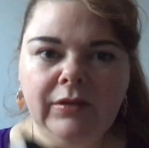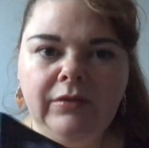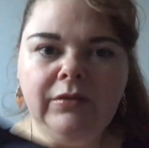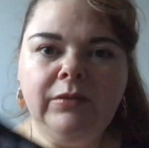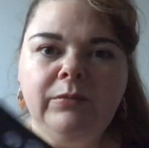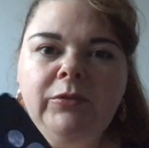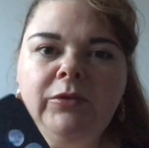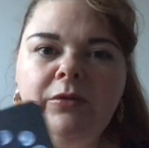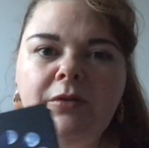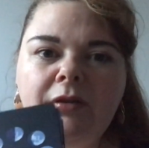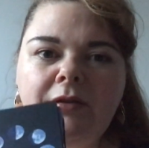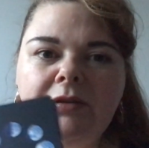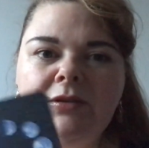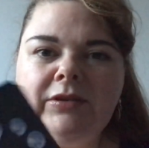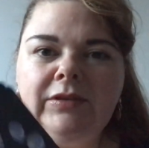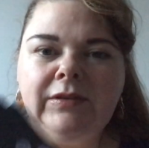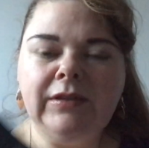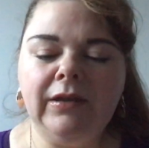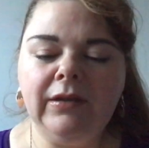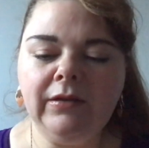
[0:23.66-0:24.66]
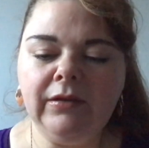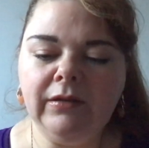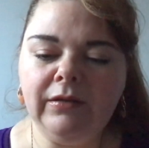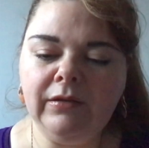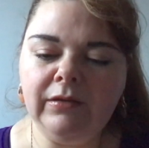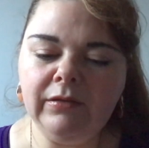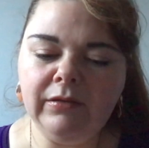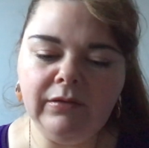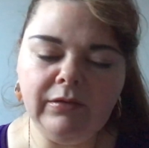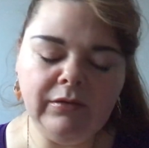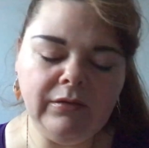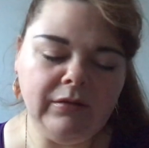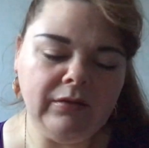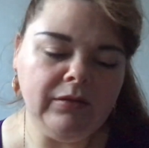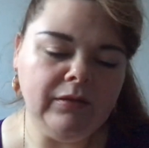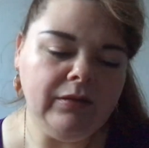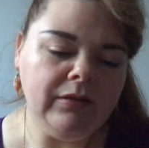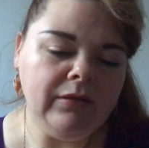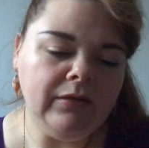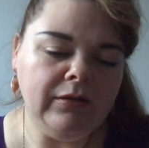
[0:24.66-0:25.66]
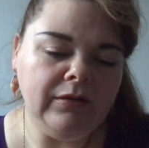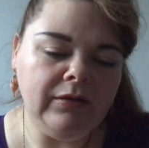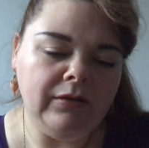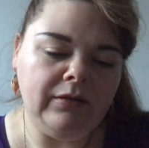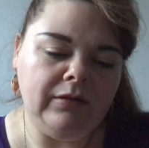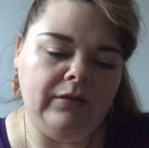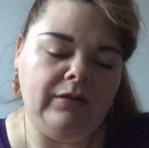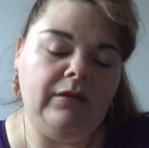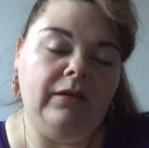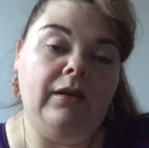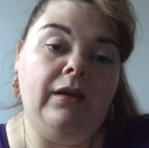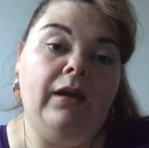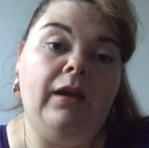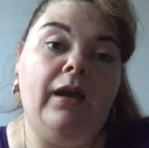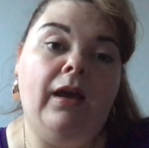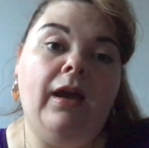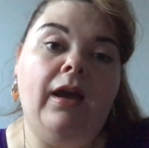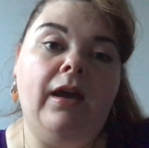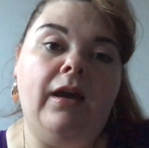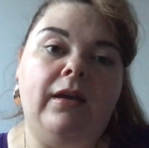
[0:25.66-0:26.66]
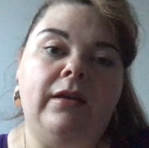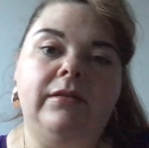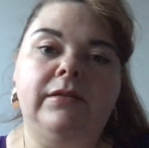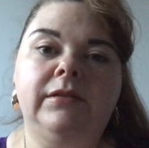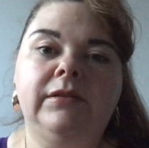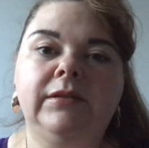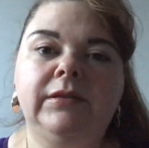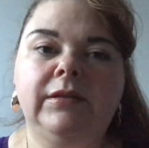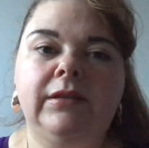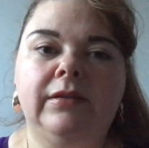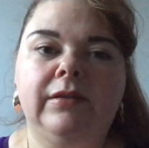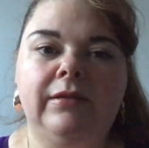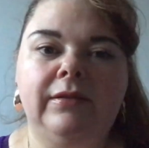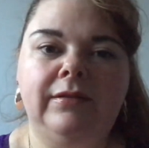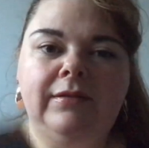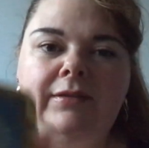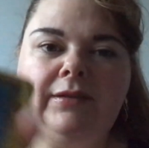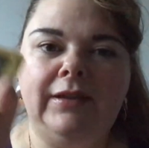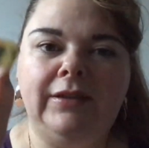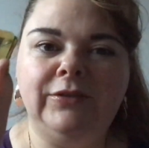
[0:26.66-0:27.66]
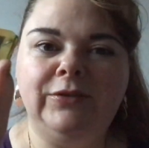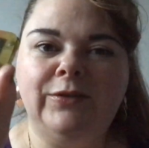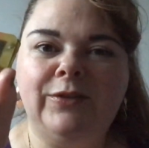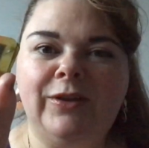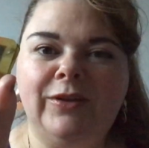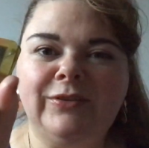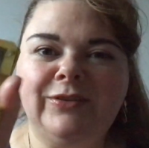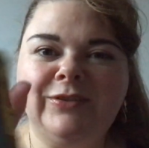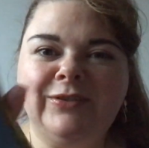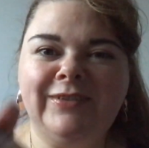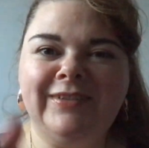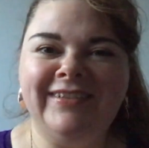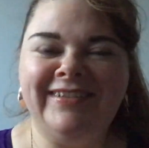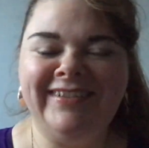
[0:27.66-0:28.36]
the Moonology deck and the Angel cards.